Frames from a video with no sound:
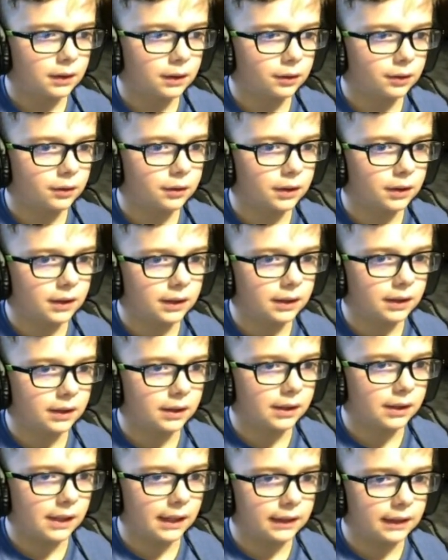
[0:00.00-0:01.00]
you click
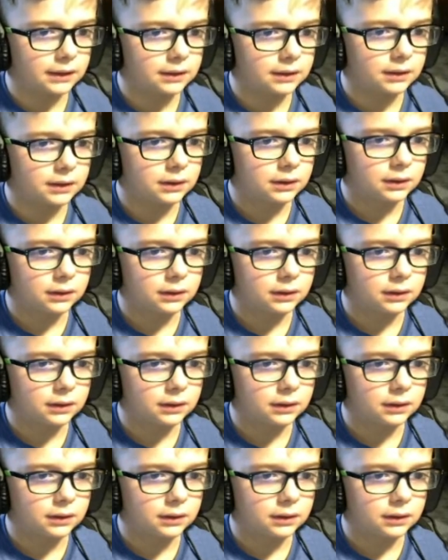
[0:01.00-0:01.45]
Yes.